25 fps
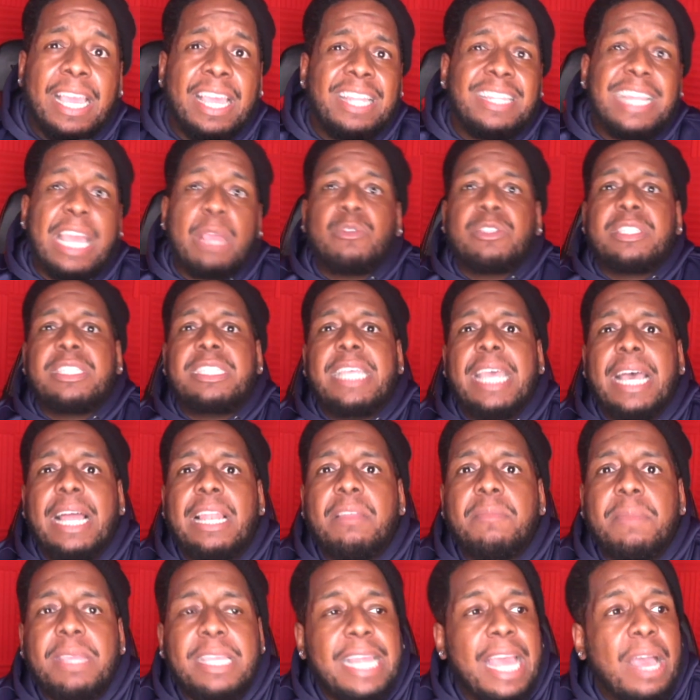They was
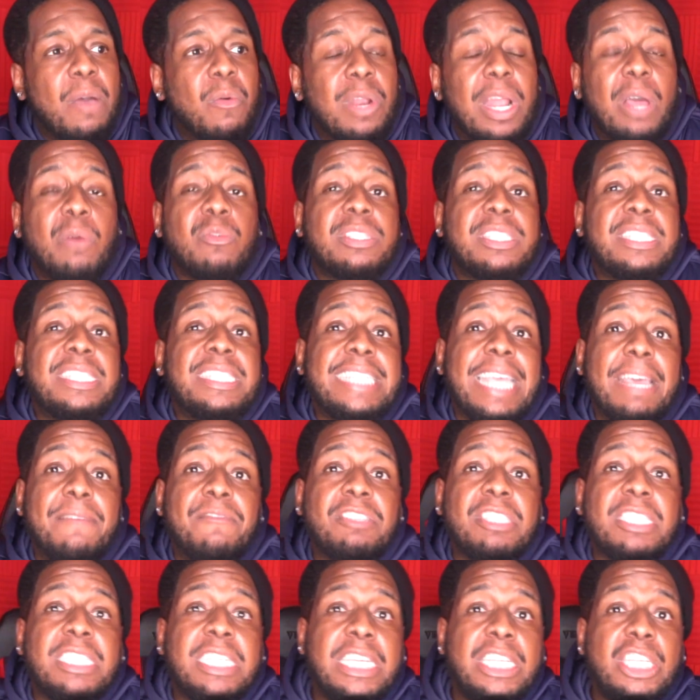telling me that when I was
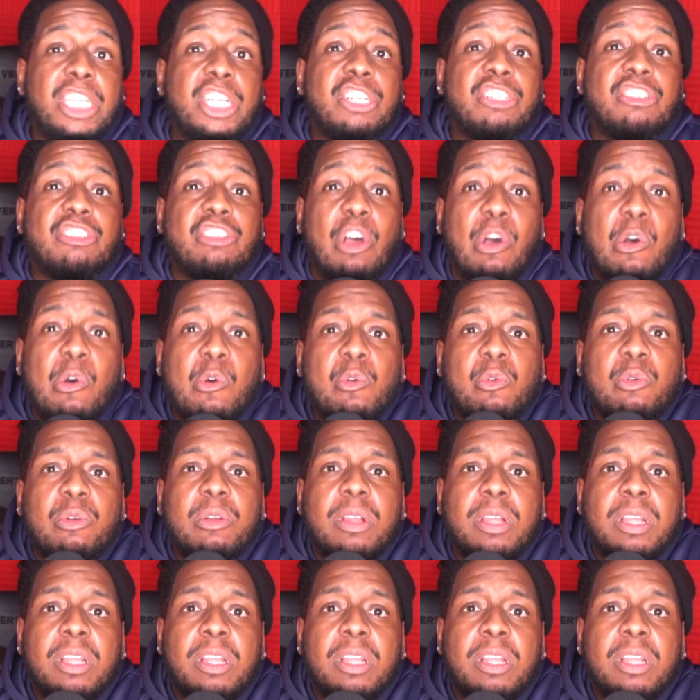17 years old.